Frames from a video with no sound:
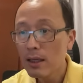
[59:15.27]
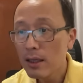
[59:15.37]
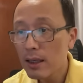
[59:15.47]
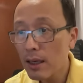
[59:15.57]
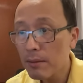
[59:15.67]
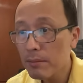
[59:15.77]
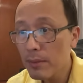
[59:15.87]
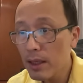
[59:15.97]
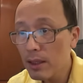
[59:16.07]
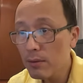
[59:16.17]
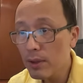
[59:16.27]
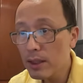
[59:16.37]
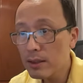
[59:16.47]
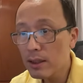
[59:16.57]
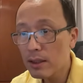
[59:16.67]
Yeah, many
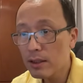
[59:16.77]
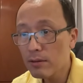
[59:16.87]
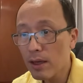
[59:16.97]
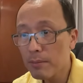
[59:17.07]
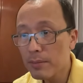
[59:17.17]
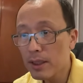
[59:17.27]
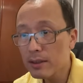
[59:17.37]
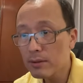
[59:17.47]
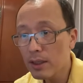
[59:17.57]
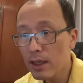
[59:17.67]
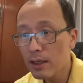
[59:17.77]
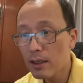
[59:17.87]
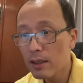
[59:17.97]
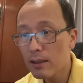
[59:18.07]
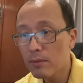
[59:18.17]
ways can lead to MBS. Okay,
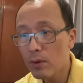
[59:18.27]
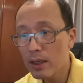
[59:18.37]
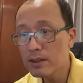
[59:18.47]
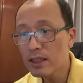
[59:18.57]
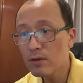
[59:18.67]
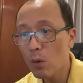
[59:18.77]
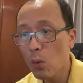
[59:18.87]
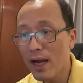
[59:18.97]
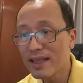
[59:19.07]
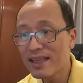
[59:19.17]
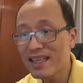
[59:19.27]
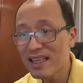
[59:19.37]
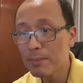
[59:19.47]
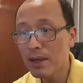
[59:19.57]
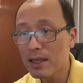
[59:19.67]
165
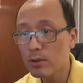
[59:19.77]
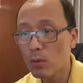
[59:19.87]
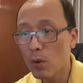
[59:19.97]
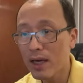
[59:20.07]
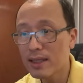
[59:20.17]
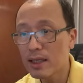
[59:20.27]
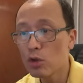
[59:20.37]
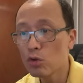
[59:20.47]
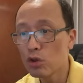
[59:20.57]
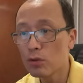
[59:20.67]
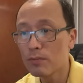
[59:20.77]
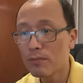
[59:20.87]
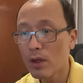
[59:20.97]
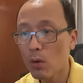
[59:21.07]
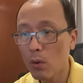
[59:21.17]
YT+1, YT, YouTube.
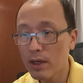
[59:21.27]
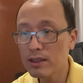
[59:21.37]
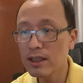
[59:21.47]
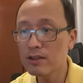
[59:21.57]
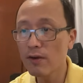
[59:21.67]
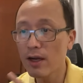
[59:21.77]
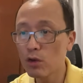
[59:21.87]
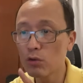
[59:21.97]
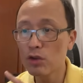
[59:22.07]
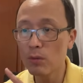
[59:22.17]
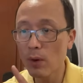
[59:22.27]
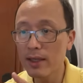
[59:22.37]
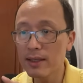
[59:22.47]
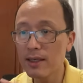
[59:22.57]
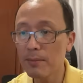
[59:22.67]
165 YouTube,
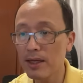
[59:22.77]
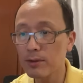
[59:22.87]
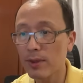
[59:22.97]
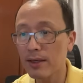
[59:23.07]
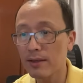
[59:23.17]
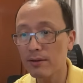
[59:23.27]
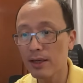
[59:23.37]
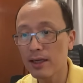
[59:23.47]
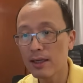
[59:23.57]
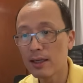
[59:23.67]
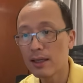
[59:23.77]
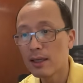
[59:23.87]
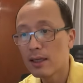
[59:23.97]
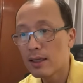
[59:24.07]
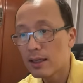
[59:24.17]
YT+1, okay?
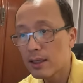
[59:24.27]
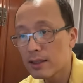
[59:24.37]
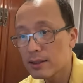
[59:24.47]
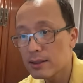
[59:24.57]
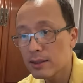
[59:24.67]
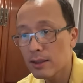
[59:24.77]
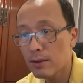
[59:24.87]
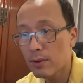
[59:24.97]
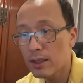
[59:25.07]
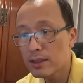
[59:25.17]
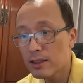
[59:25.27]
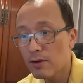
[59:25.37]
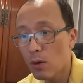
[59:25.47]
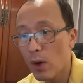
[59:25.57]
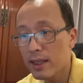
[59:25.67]
Yes,
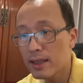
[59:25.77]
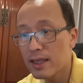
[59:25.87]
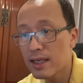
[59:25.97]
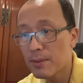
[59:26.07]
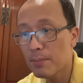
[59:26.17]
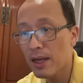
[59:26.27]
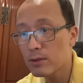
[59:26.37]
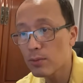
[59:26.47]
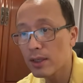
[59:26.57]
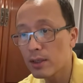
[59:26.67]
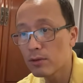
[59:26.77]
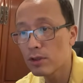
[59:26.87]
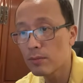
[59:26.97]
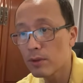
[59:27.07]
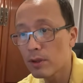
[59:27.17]
165 YT+1,
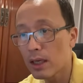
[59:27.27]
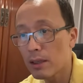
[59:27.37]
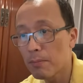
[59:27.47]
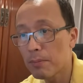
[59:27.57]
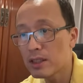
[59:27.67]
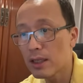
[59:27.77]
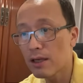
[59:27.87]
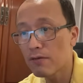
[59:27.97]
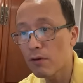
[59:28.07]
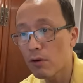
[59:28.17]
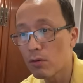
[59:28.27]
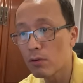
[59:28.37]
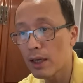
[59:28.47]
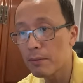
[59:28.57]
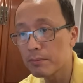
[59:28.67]
YouTube, okay? And please click follow,
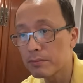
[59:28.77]
yeah.